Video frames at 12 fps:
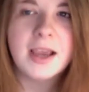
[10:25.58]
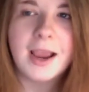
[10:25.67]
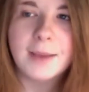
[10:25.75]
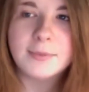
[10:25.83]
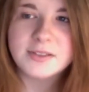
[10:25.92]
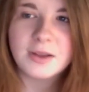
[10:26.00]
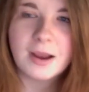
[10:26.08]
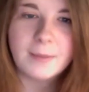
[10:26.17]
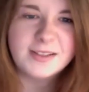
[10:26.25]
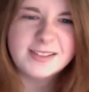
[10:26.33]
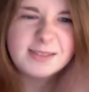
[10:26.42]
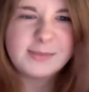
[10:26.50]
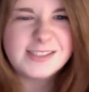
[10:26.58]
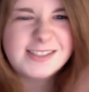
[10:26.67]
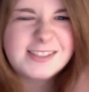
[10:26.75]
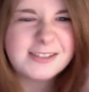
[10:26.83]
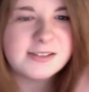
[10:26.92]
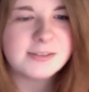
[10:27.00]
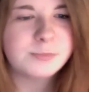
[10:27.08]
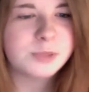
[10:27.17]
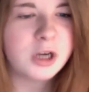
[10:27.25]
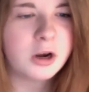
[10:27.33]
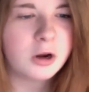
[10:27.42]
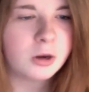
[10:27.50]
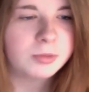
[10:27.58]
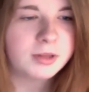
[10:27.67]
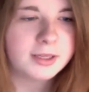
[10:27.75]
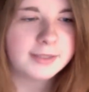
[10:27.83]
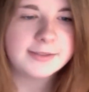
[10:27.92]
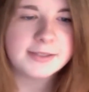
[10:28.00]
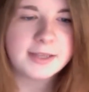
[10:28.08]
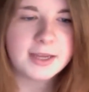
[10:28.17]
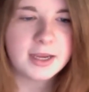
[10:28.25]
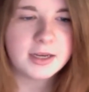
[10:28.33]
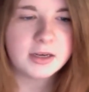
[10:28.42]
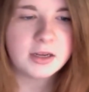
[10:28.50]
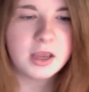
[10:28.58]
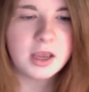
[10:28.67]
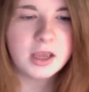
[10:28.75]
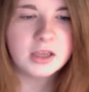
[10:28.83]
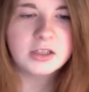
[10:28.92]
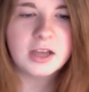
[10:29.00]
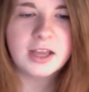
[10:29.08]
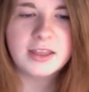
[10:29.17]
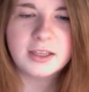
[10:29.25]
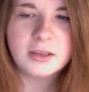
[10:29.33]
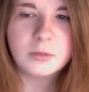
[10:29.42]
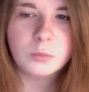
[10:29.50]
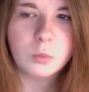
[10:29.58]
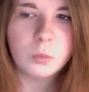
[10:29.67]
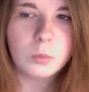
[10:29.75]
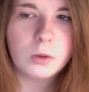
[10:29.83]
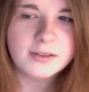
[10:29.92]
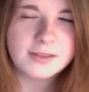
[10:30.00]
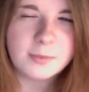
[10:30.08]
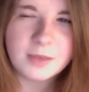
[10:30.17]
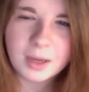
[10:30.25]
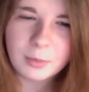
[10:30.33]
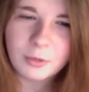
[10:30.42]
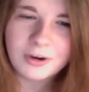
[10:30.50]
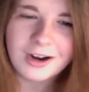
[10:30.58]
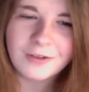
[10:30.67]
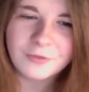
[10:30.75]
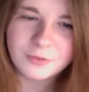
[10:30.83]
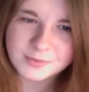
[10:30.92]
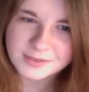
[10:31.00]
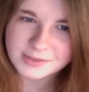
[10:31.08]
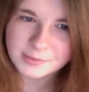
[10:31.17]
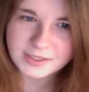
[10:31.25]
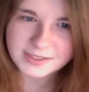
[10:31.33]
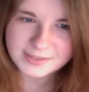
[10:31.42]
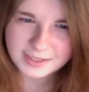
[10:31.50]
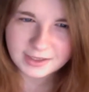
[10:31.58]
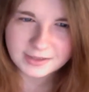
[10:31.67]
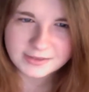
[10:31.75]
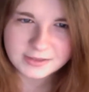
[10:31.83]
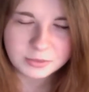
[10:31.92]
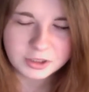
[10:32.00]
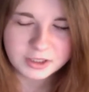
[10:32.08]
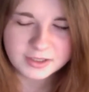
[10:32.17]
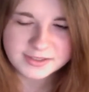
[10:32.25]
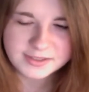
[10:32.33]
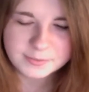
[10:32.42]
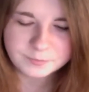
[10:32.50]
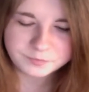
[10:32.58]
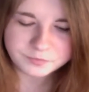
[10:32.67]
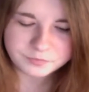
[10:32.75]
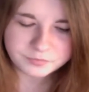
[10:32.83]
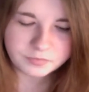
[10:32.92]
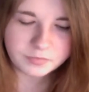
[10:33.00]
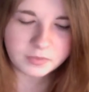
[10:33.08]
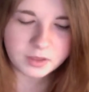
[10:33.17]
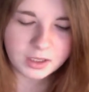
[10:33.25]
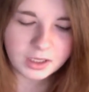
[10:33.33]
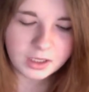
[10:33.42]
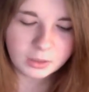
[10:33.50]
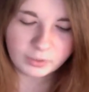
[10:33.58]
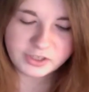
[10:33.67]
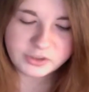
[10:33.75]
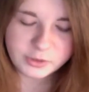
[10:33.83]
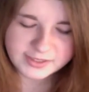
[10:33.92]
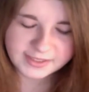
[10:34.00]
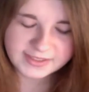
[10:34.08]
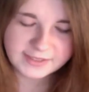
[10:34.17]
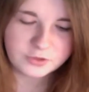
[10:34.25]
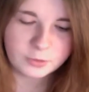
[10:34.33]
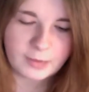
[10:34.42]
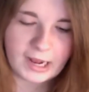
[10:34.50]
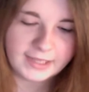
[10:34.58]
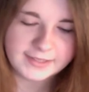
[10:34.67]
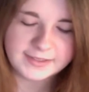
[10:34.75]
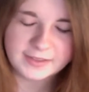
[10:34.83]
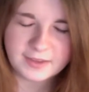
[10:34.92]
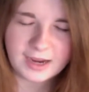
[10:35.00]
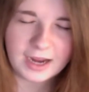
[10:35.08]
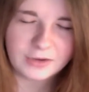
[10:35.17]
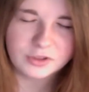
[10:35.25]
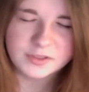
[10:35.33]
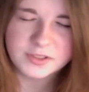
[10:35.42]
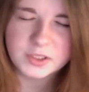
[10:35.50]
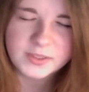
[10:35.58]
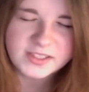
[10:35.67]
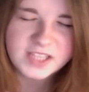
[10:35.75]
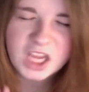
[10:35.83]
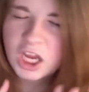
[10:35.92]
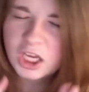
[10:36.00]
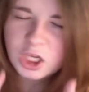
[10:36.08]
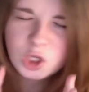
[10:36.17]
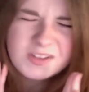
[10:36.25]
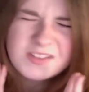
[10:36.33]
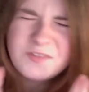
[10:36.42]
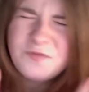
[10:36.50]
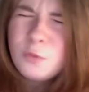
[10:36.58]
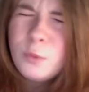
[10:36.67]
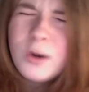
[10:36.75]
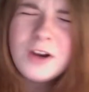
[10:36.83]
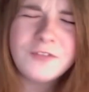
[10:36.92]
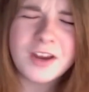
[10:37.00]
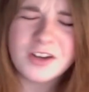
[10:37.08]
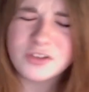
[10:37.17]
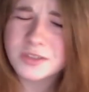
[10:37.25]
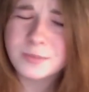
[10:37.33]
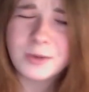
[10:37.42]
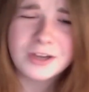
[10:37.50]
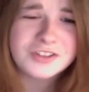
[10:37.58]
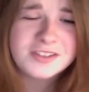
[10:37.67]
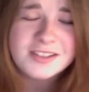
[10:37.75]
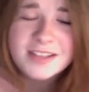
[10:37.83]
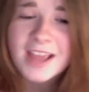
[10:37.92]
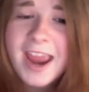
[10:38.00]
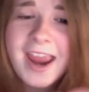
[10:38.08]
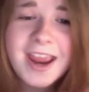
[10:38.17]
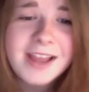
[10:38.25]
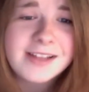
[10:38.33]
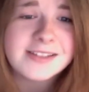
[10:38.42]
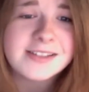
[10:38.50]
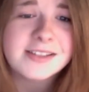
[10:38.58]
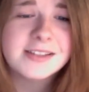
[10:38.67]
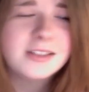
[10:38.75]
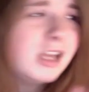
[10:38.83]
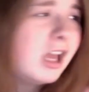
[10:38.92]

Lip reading: was so happy that somebody put her in her place. And I think something I pointed out from somebody said on Tumblr is Rachel always has to have dramatics and theatrics and always, you know, this weird facial expressions and the hands and the,